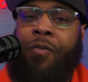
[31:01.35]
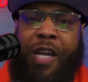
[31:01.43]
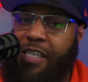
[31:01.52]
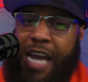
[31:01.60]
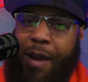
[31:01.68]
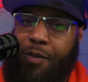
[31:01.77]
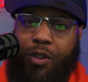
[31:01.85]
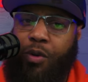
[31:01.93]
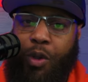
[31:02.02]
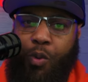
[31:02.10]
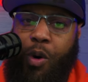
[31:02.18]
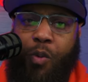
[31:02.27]
that's
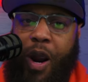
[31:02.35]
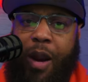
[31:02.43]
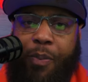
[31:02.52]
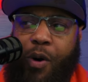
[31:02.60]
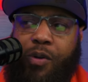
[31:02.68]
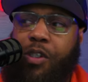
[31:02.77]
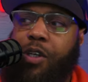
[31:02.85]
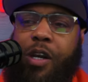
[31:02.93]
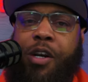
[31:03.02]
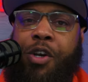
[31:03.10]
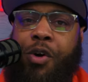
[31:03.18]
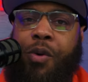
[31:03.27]
absolutely what Ryan Poles is
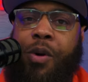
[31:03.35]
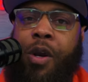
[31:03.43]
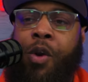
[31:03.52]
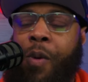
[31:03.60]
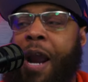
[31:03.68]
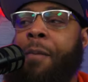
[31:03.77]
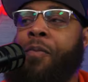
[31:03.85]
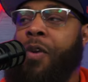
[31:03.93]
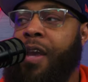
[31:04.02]
going to do, right?